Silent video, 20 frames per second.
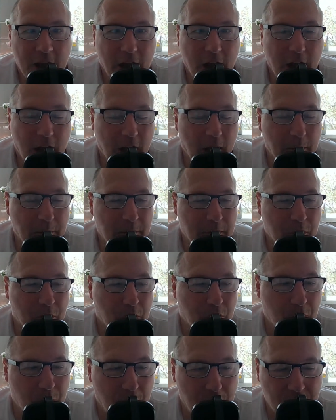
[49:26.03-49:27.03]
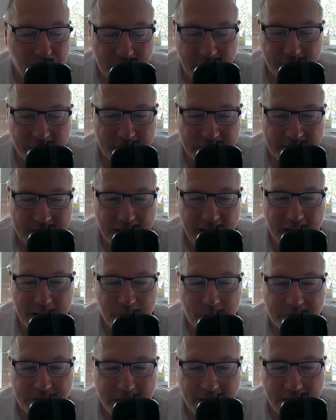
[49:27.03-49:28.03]
You won't never see
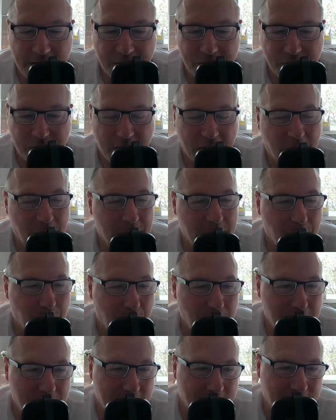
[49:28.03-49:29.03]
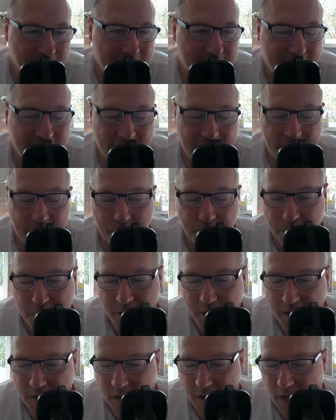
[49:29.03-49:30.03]
him say Ange out, and you won't never see him
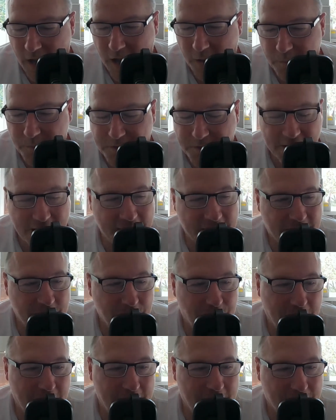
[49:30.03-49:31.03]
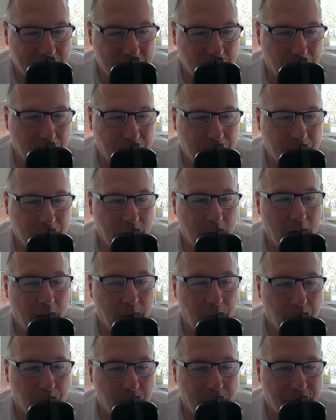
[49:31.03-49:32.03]
slag the players off.
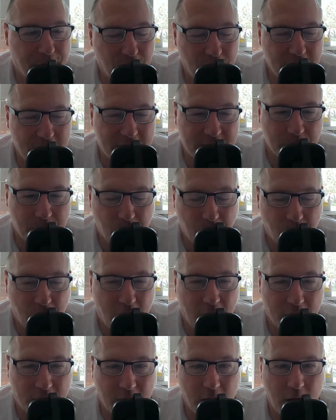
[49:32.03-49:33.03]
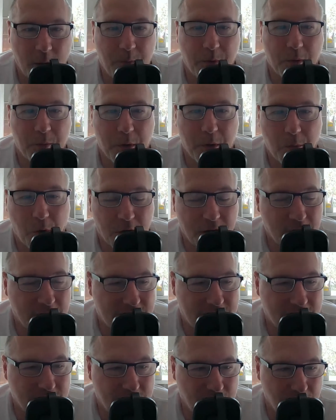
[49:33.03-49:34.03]
We fully support our club, and we want us
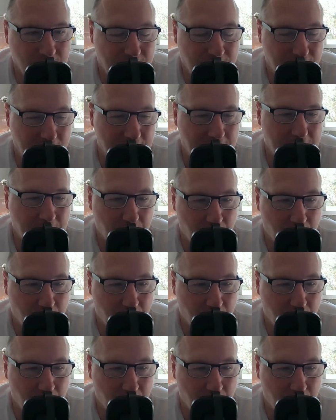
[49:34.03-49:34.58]
to do very